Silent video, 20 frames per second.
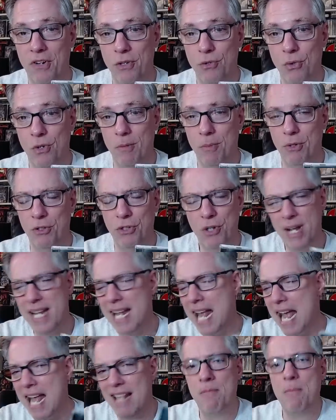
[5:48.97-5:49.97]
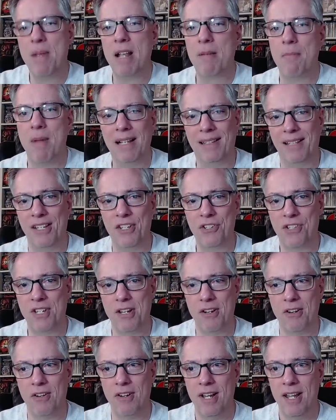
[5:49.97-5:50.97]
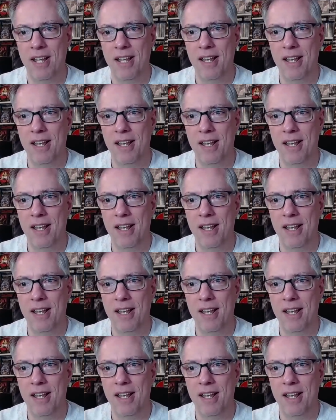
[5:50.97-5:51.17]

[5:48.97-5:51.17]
enjoyable. So I had to make my list here,